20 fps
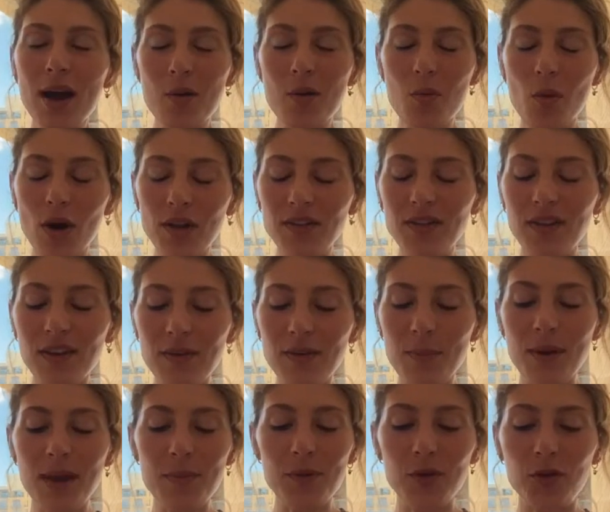I
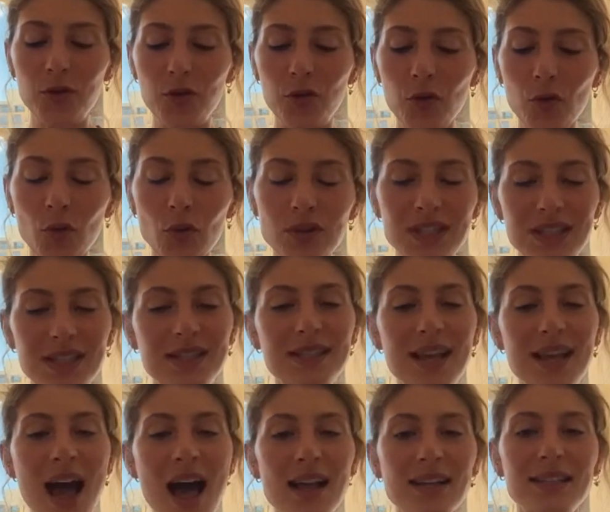wanted maybe to
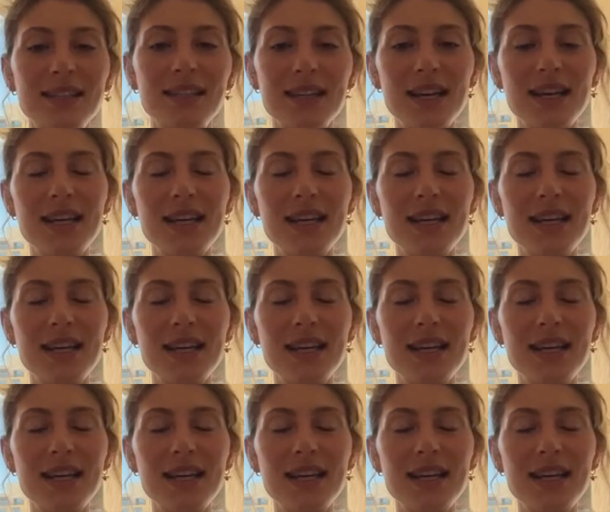discuss